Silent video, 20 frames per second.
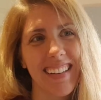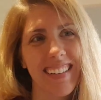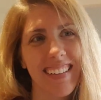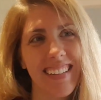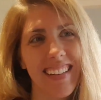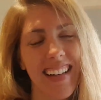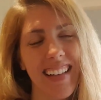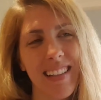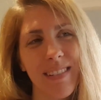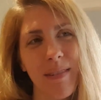And
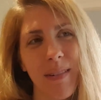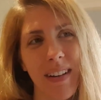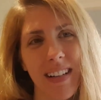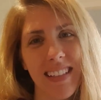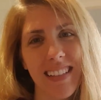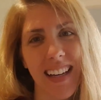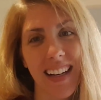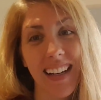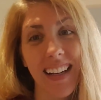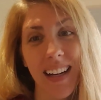today it's been
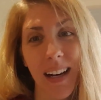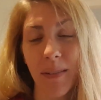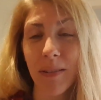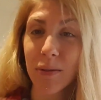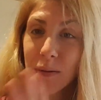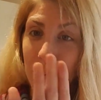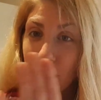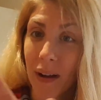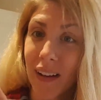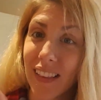my second cup,
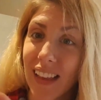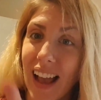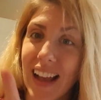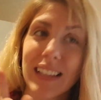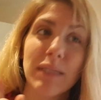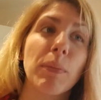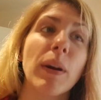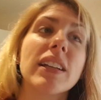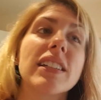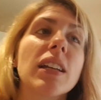it's been my
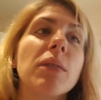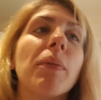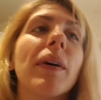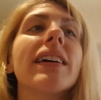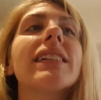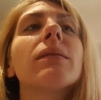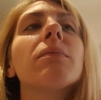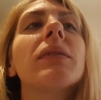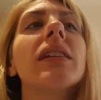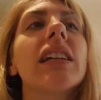last. But I did
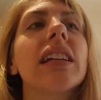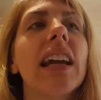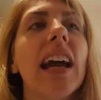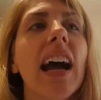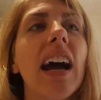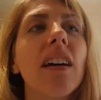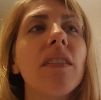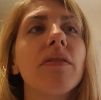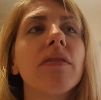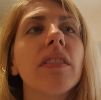buy some
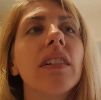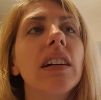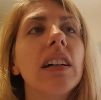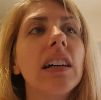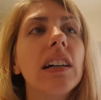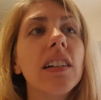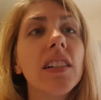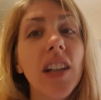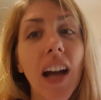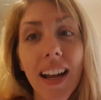decaf.
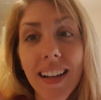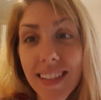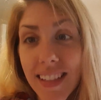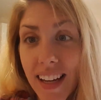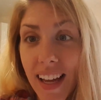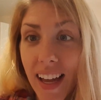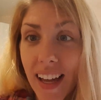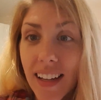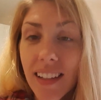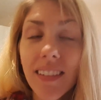I
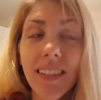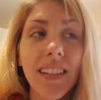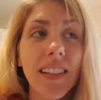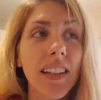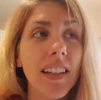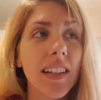did.